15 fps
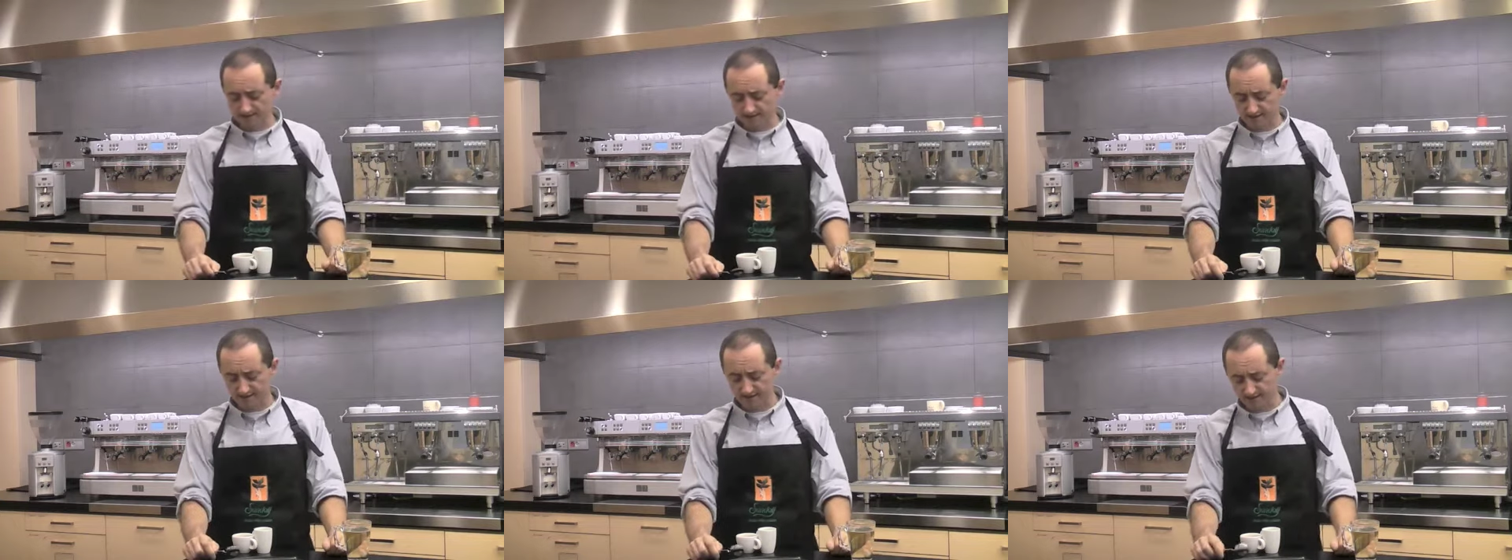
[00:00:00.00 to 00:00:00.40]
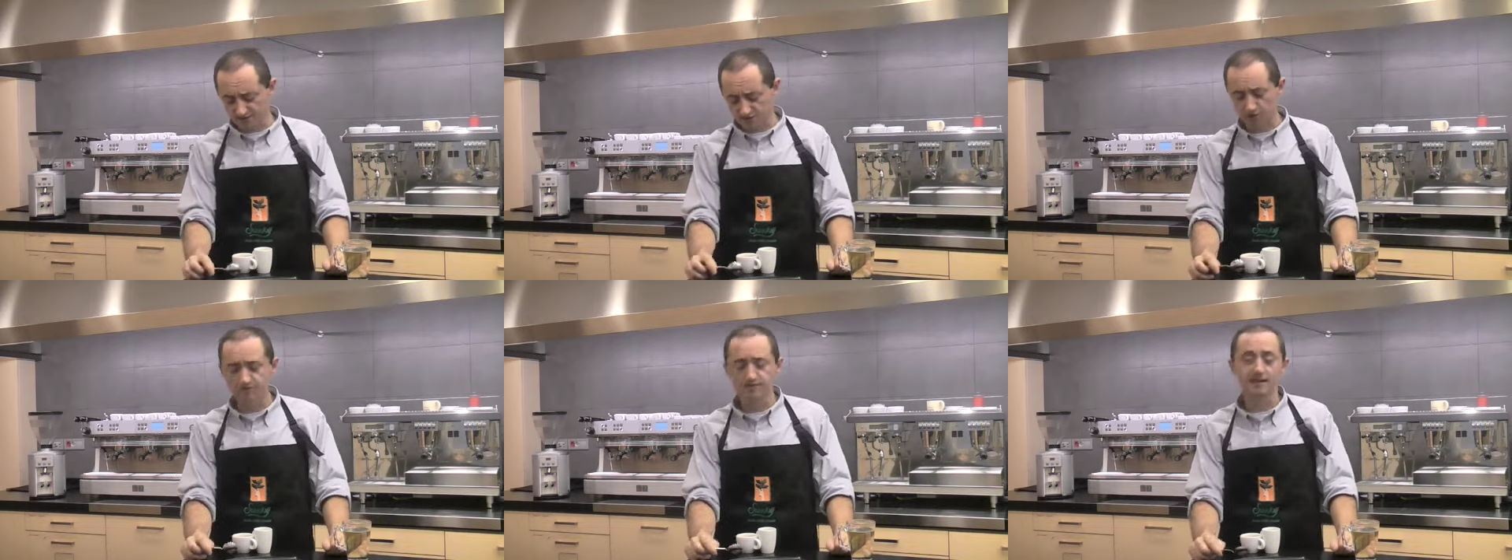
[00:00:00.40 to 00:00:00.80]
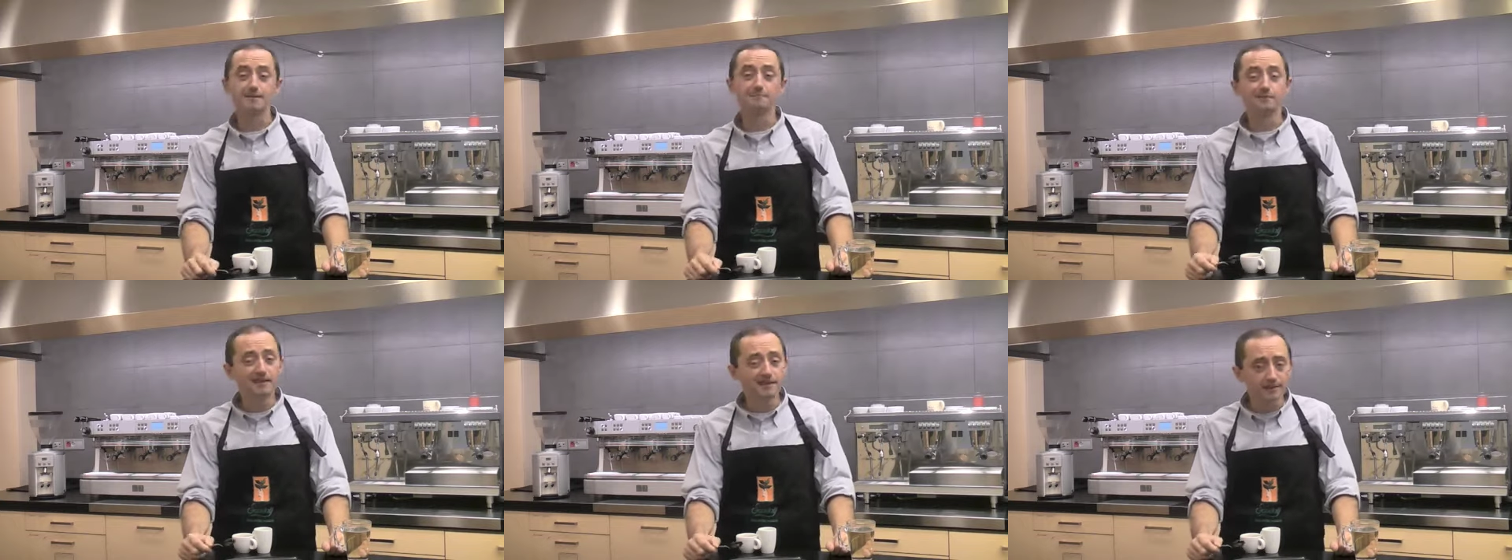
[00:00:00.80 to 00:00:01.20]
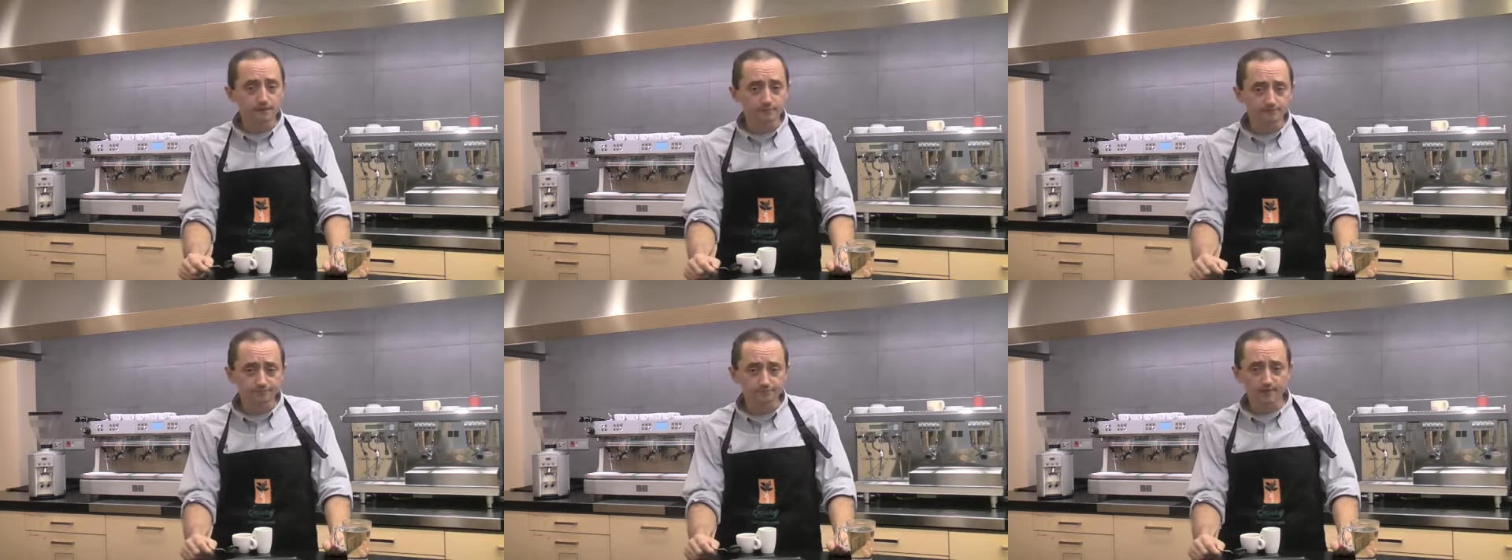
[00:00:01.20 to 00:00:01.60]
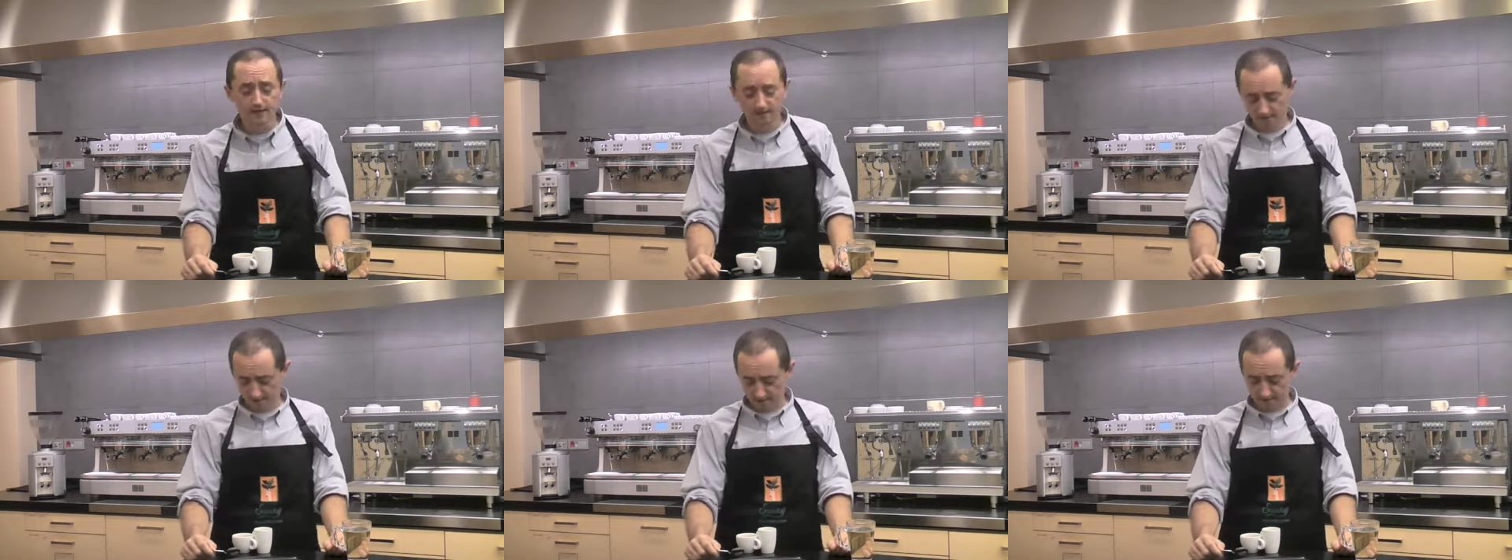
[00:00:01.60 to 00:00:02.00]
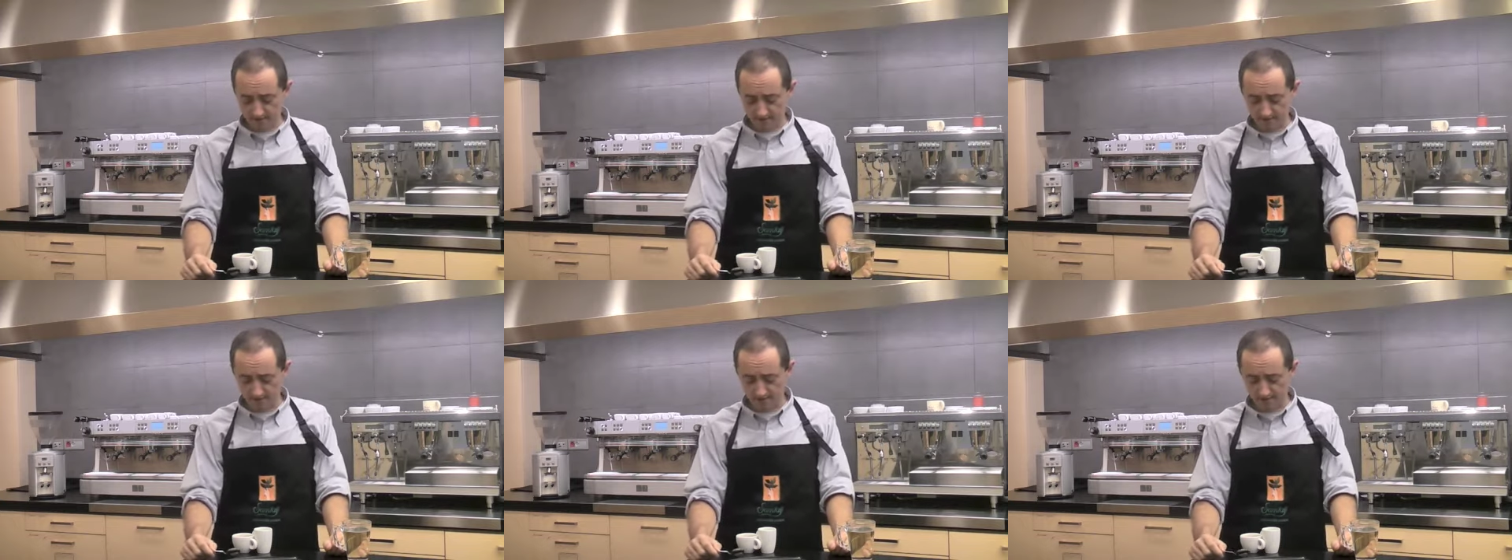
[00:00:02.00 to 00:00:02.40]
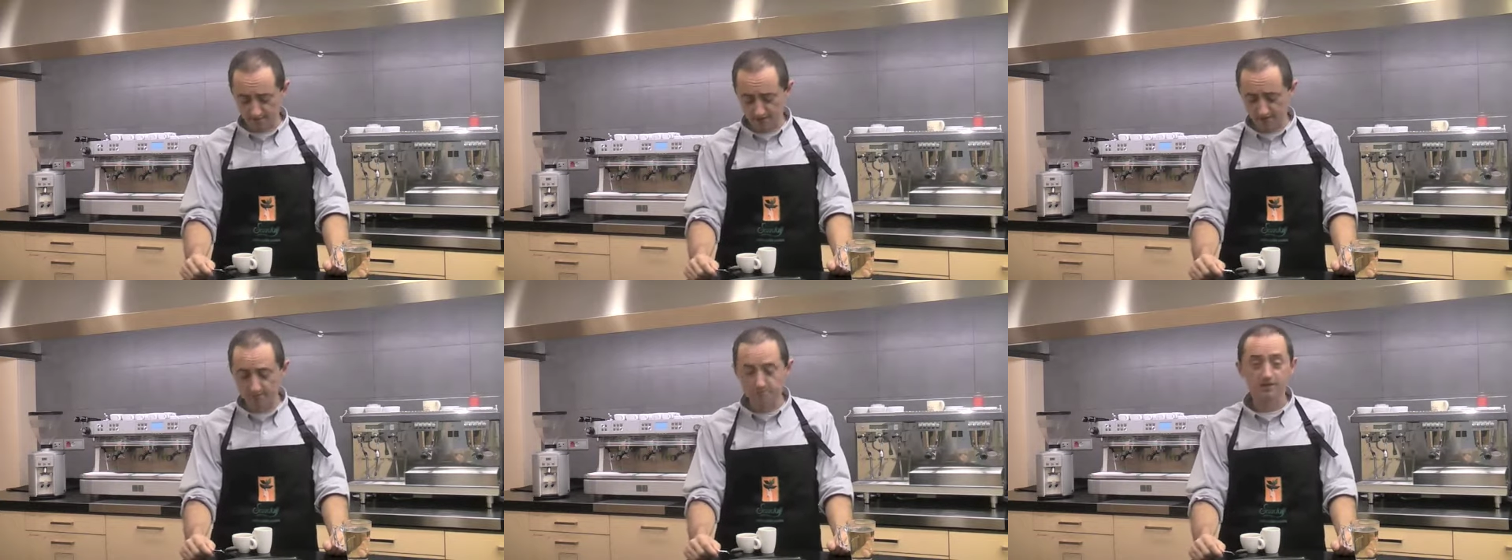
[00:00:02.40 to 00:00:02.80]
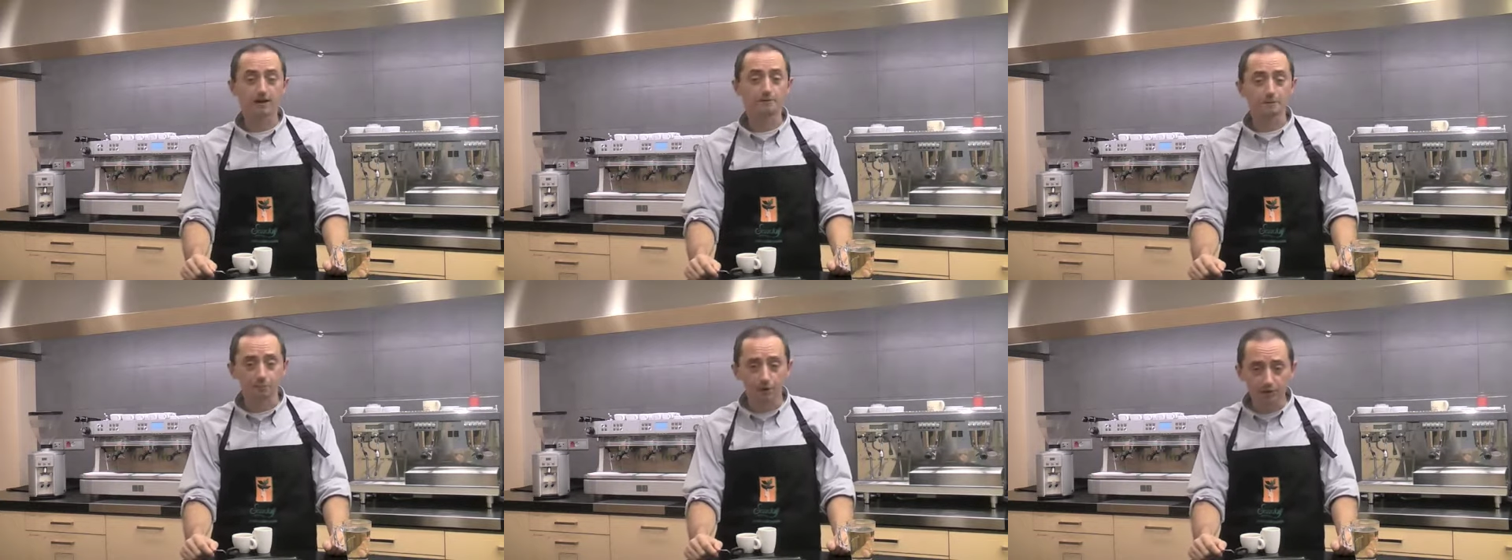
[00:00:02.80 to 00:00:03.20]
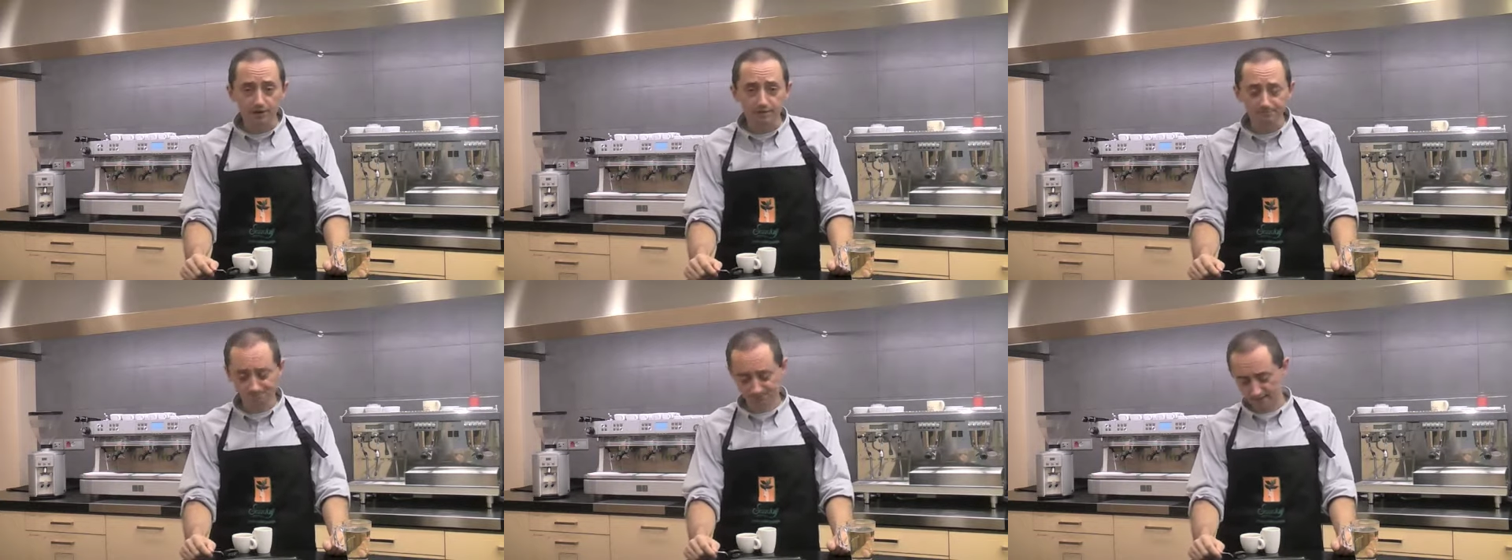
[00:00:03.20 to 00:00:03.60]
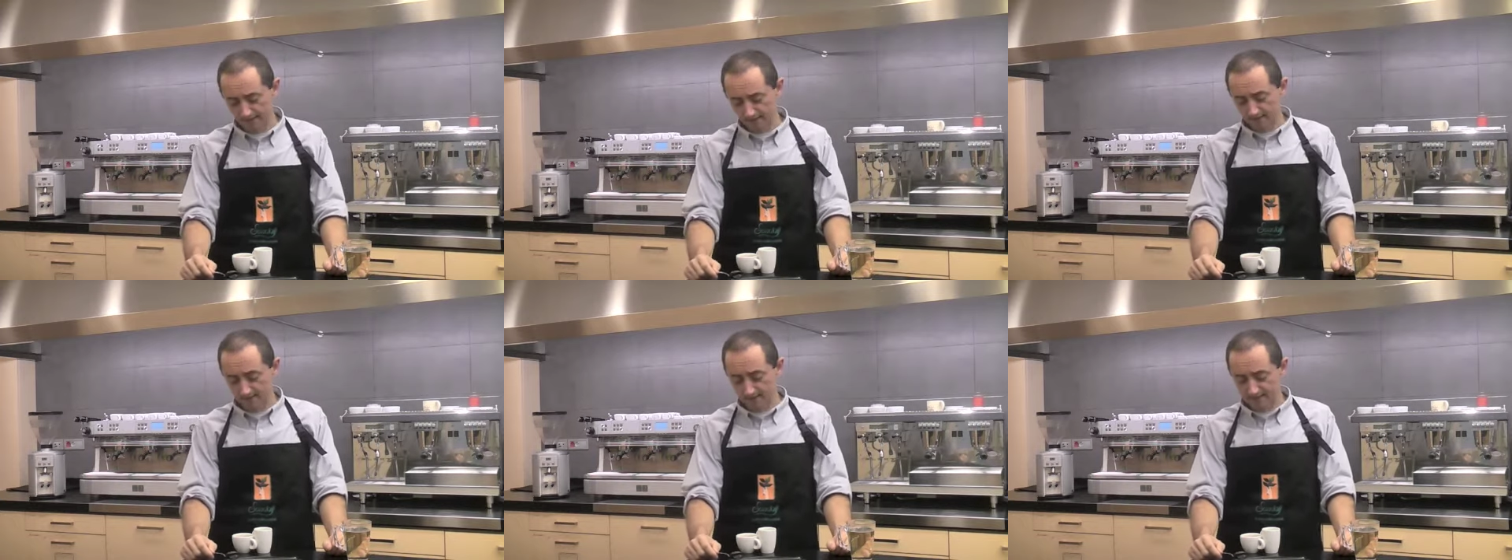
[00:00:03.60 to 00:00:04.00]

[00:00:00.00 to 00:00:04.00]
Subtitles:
one can say, has got a medium type of body.